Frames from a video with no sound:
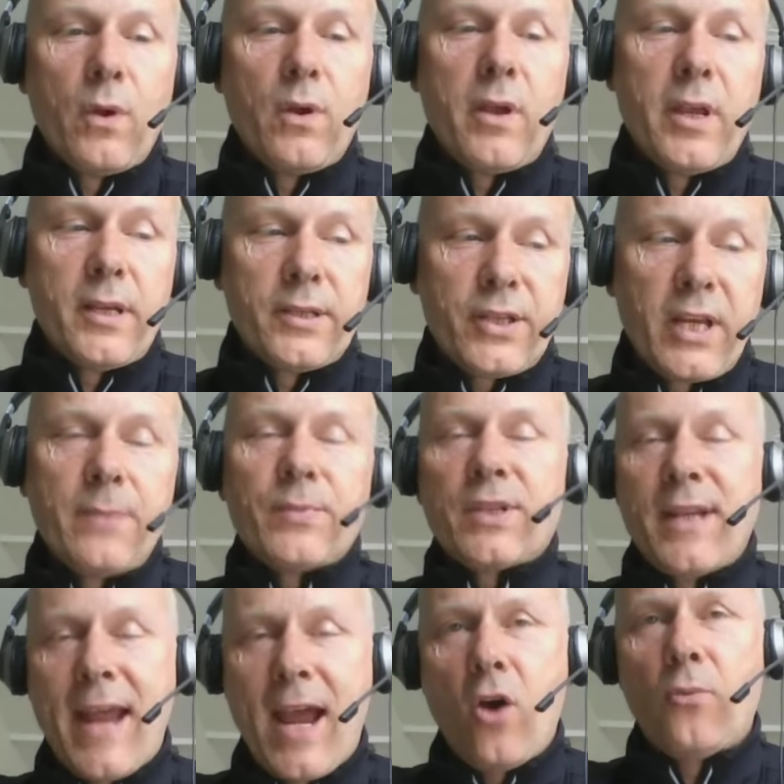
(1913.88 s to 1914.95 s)
It
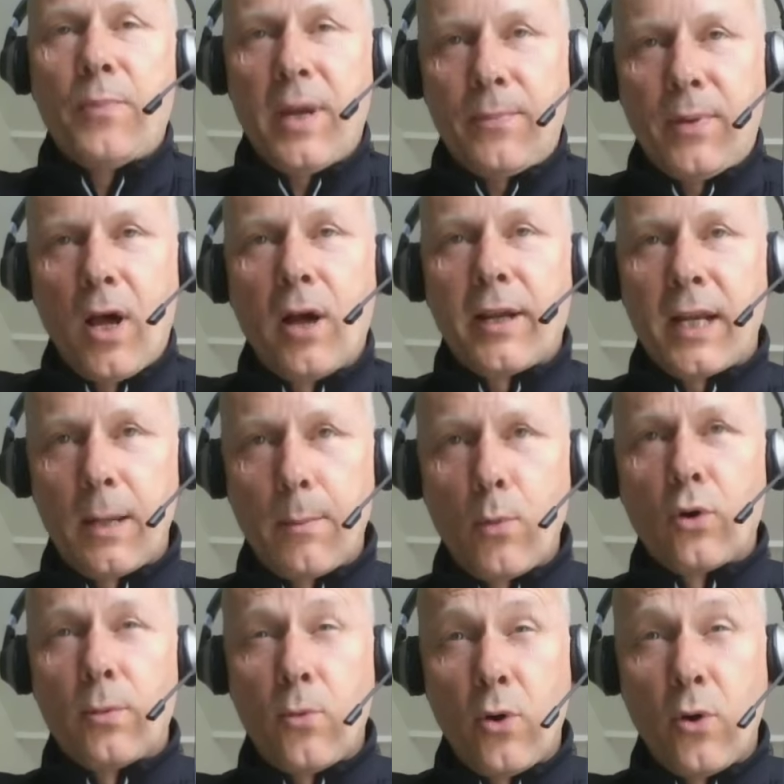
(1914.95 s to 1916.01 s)
seems now people are getting
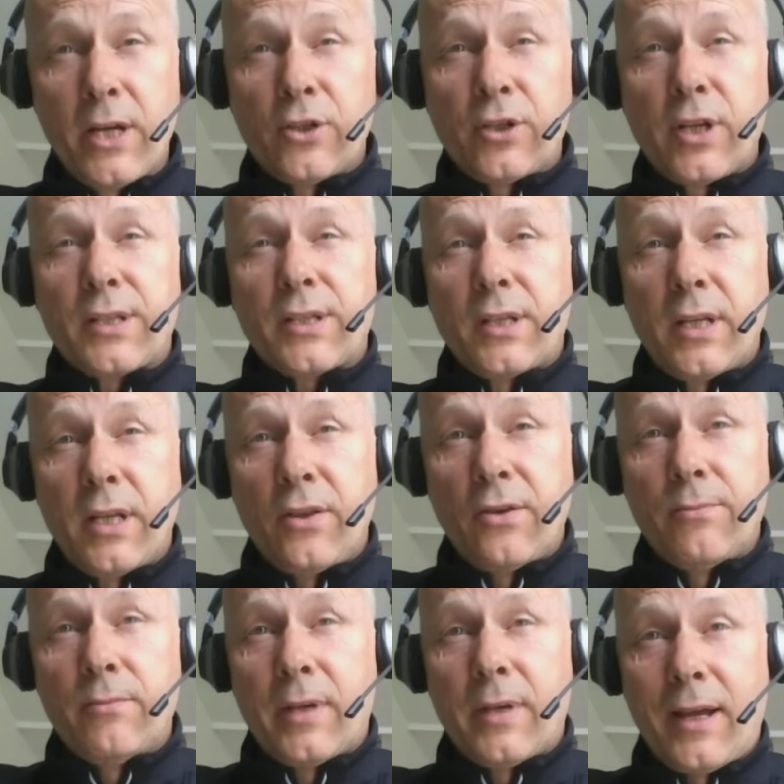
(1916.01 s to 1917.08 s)
more and more interested in
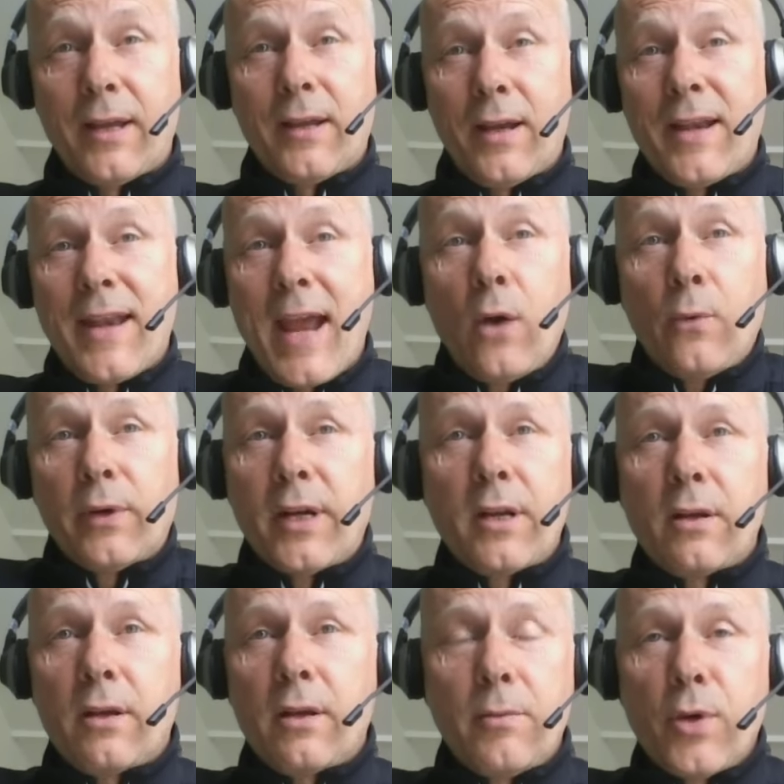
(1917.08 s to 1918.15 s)
them. And now we're in
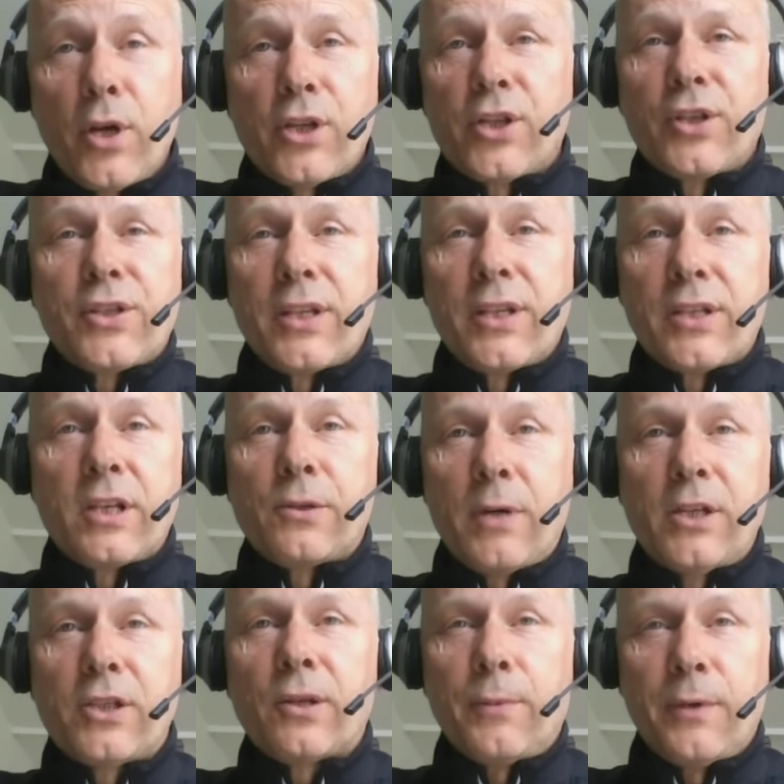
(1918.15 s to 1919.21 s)
an emergency
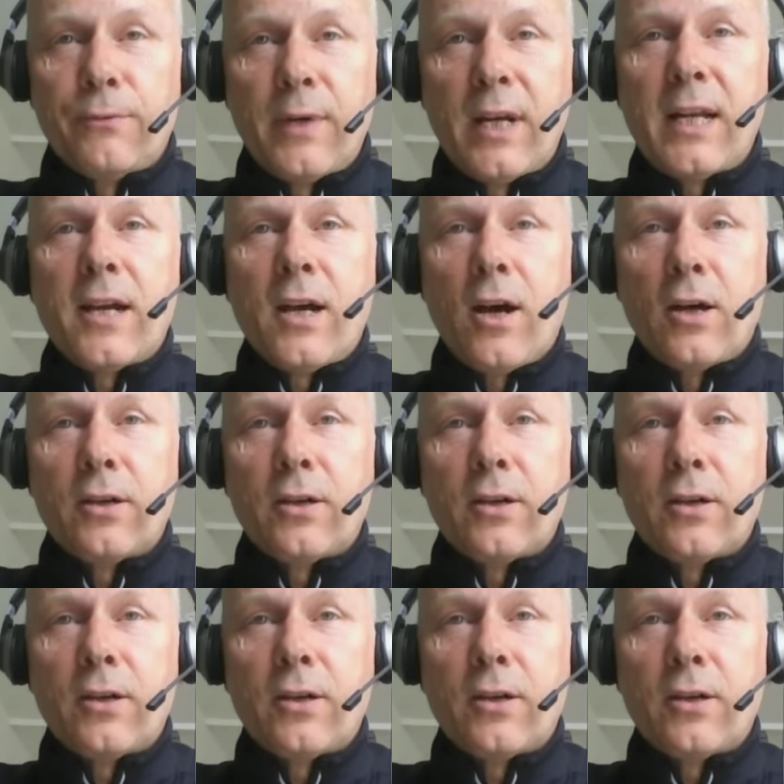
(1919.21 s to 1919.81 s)
situation. We really are.